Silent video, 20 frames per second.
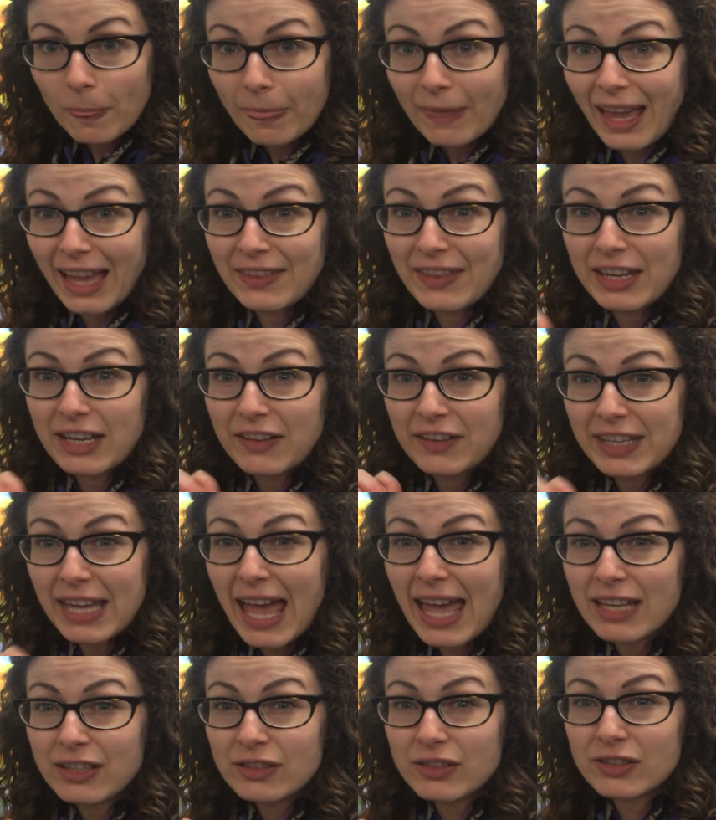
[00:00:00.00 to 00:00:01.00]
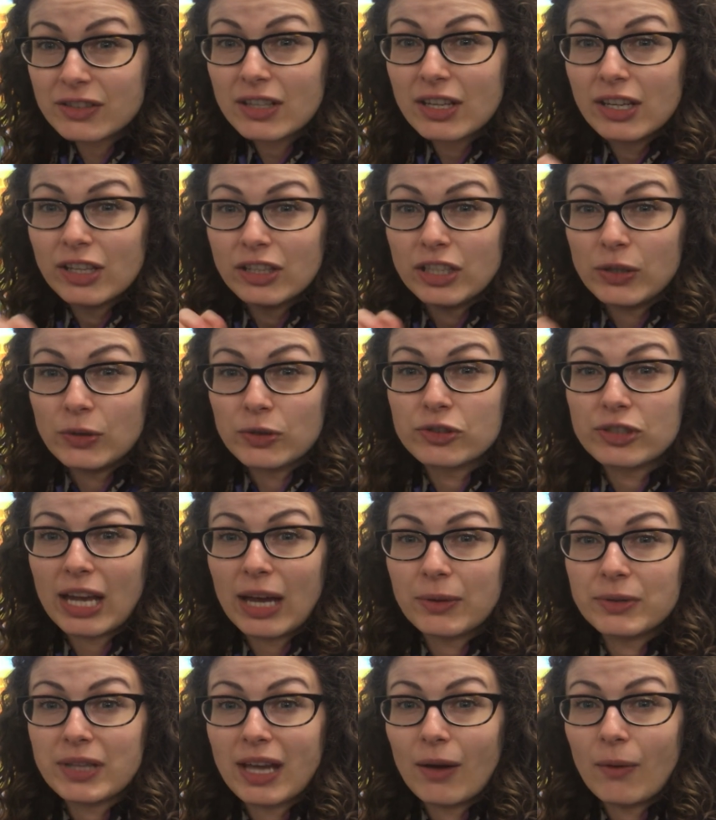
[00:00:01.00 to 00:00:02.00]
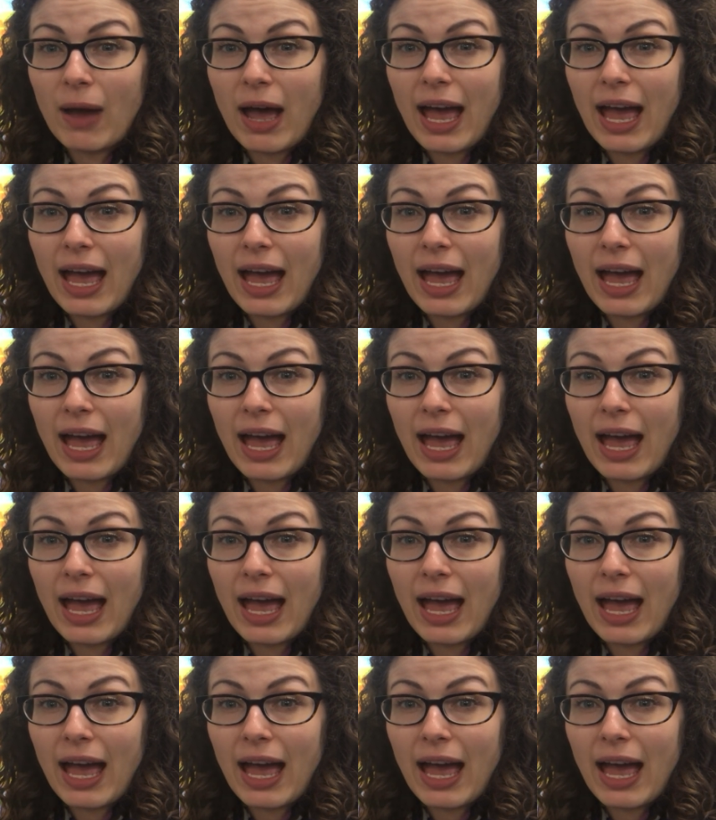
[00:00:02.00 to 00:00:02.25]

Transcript: And then at the end, you shout out